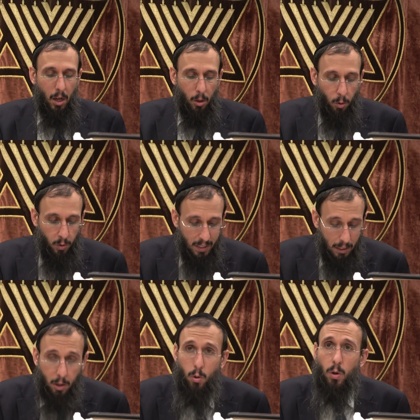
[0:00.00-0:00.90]
to
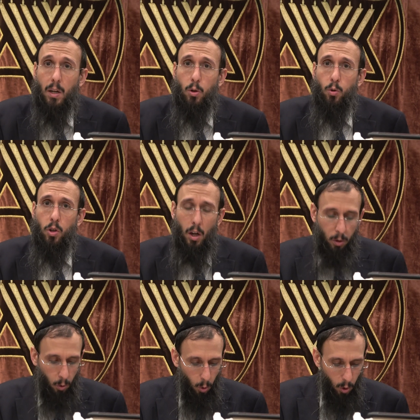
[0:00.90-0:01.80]
secure Kedusha,
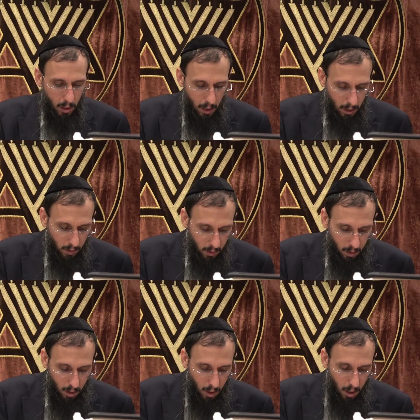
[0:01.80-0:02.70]
to holiness.
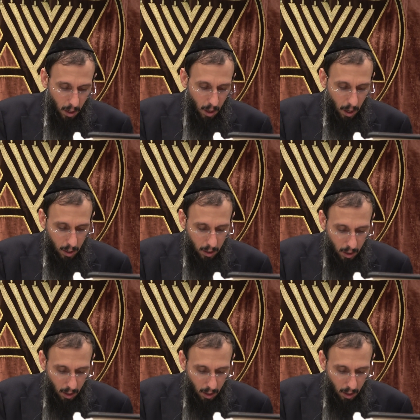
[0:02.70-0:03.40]
Right?